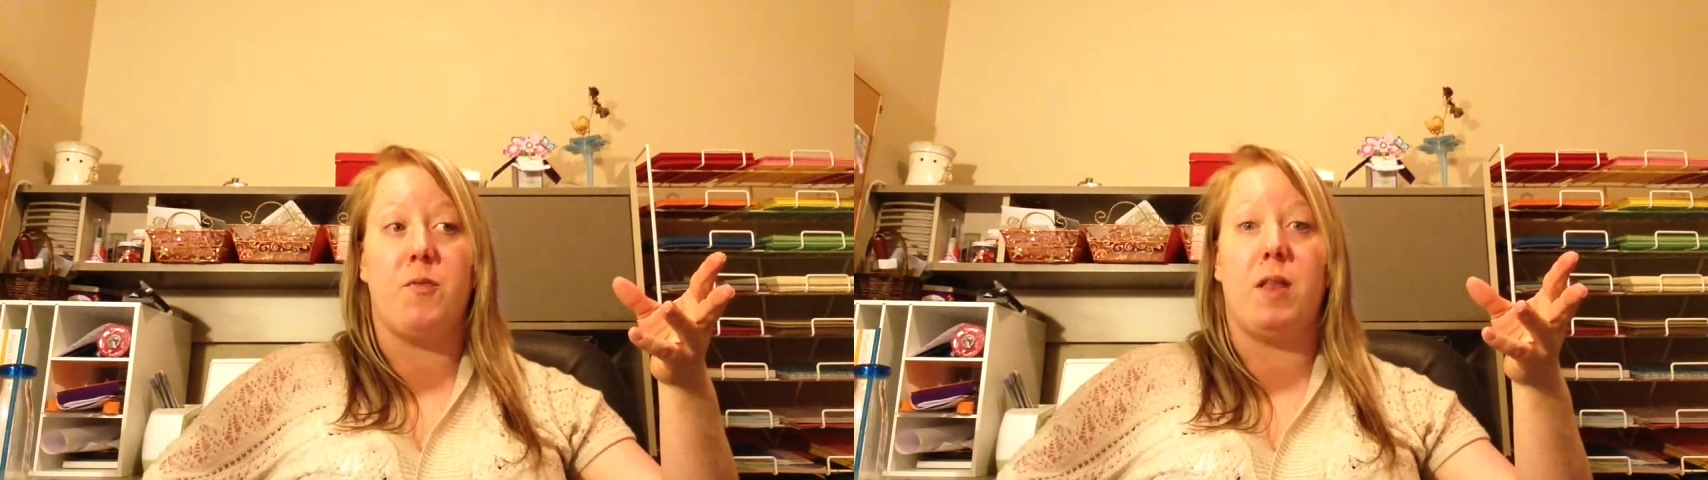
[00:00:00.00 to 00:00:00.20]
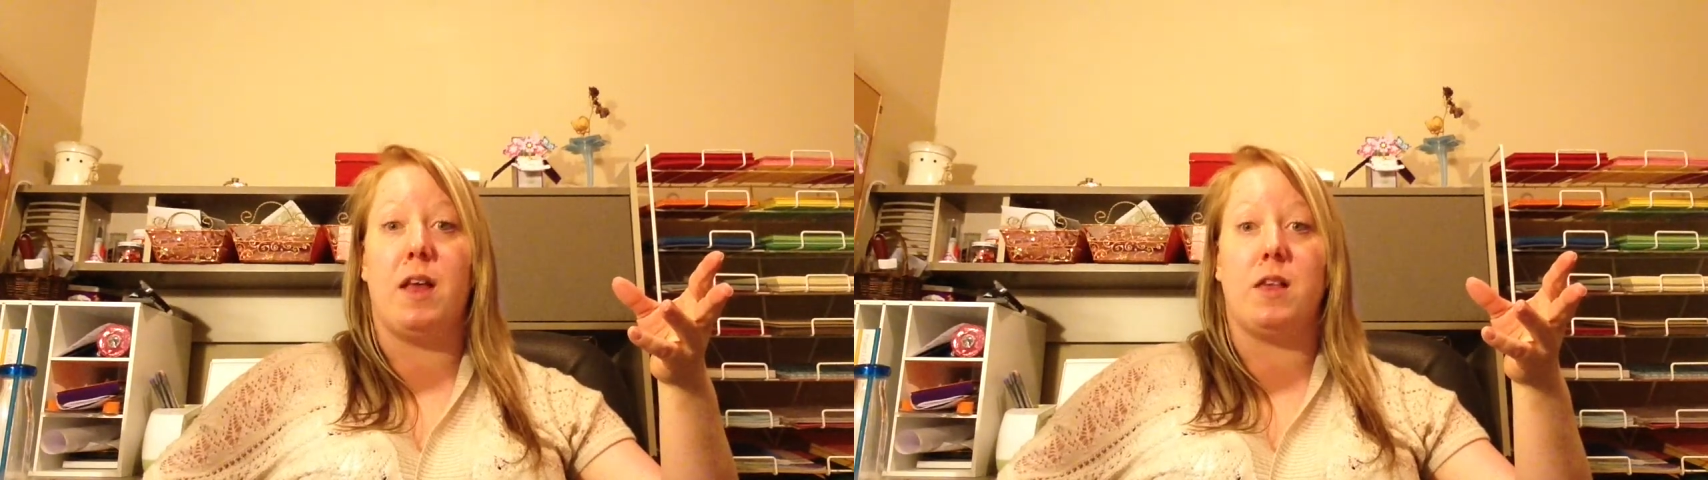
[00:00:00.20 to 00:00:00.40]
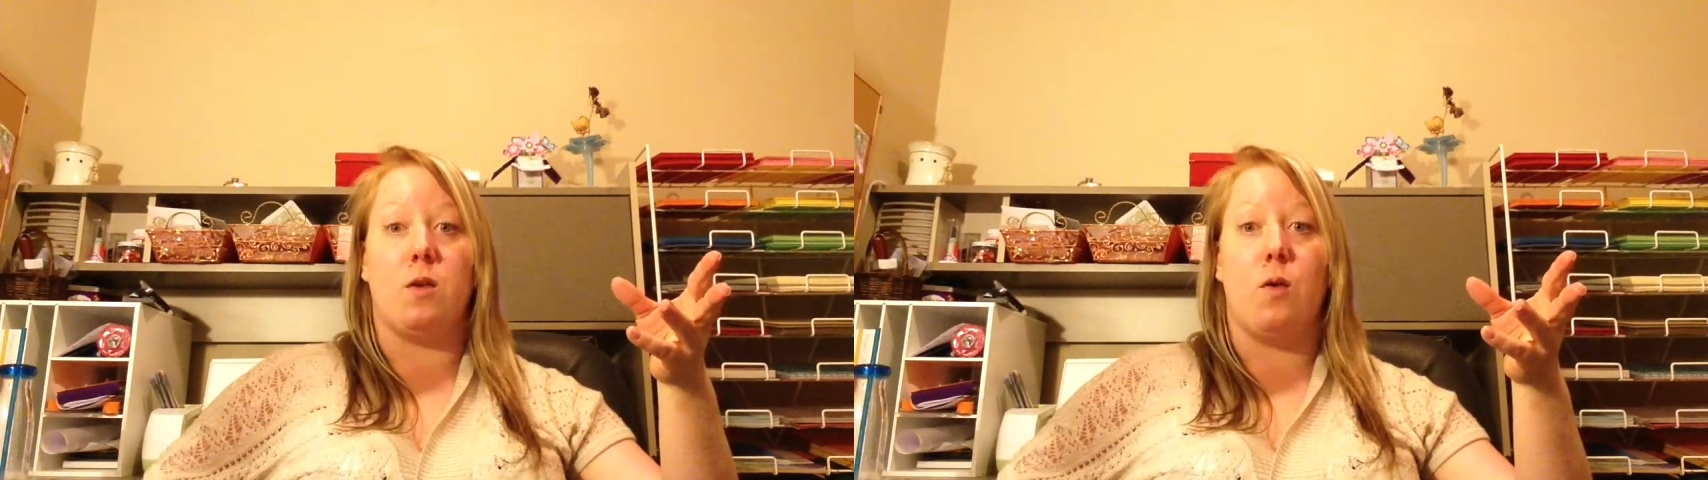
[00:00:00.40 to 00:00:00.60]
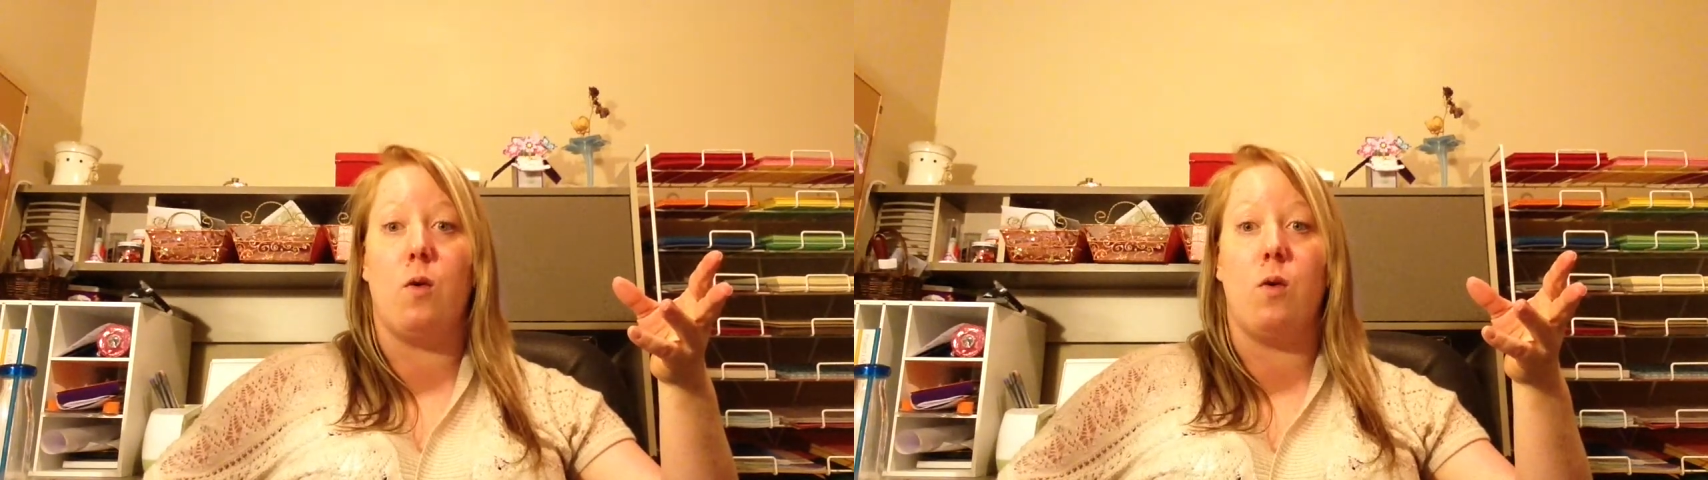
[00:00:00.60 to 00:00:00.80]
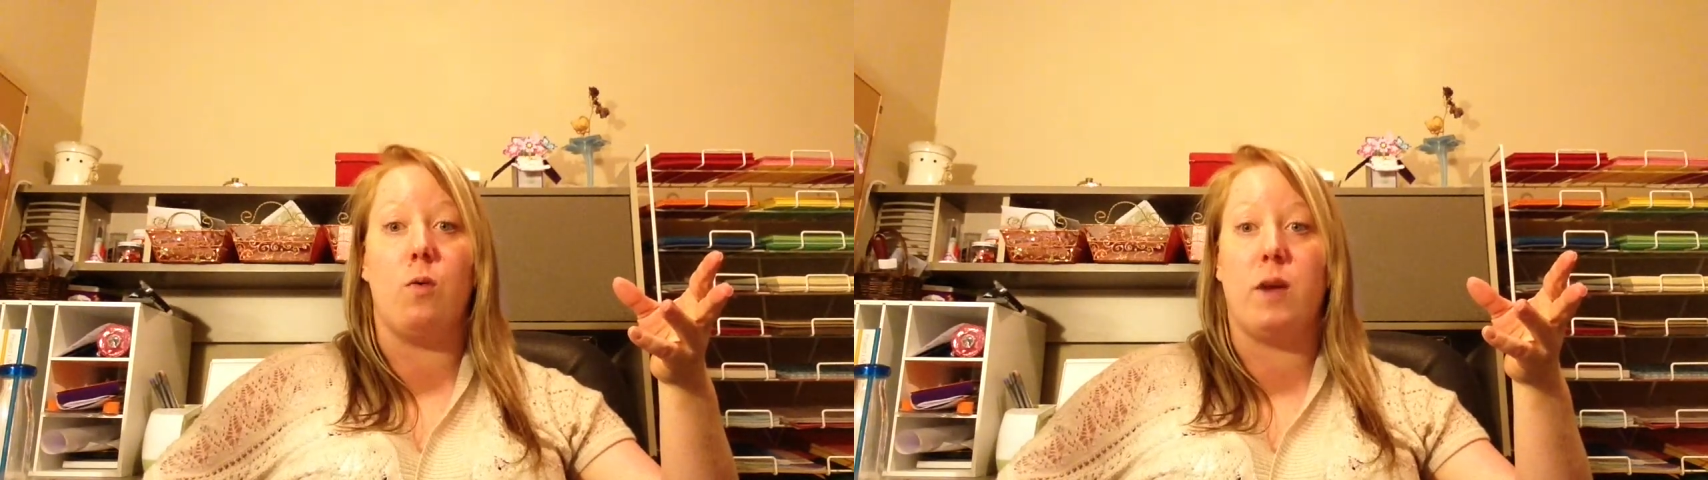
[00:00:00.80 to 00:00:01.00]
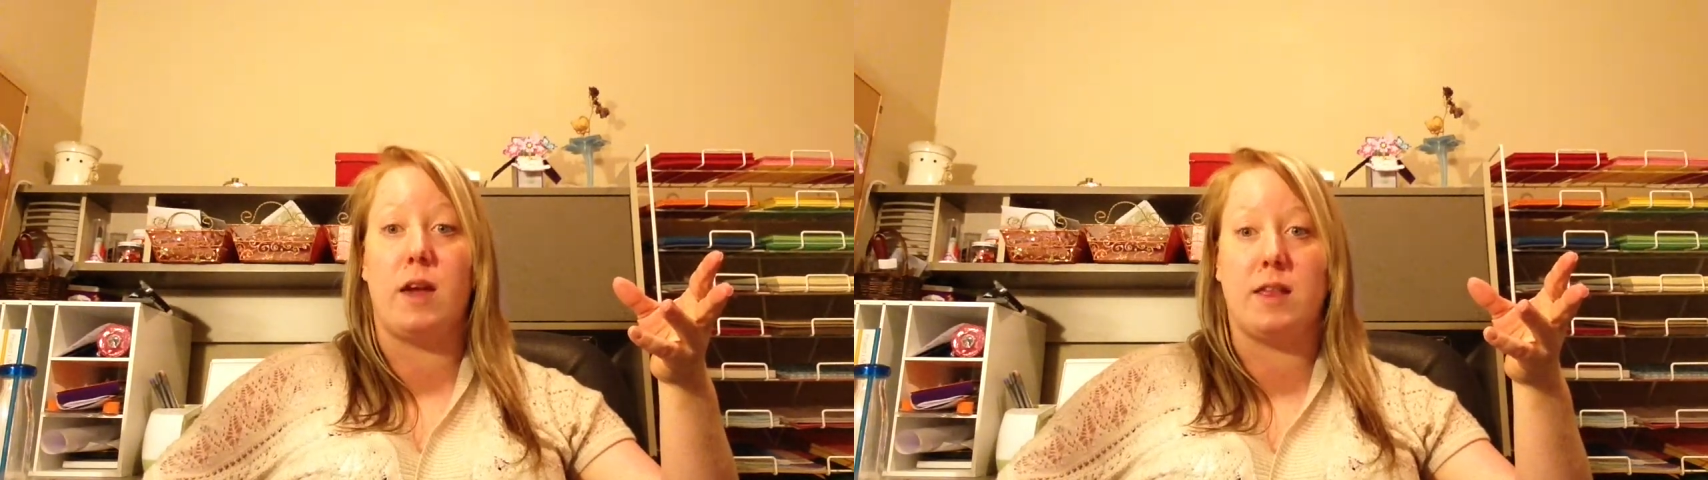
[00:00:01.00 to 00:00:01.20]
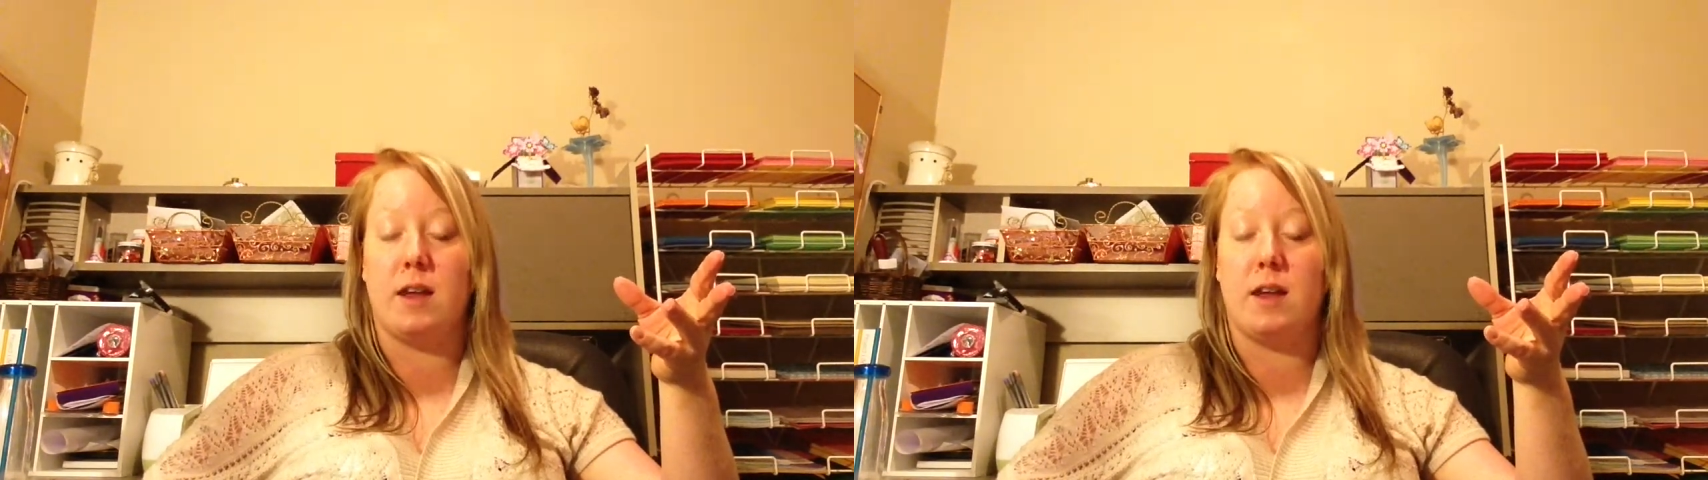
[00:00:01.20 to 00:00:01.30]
plus the whole week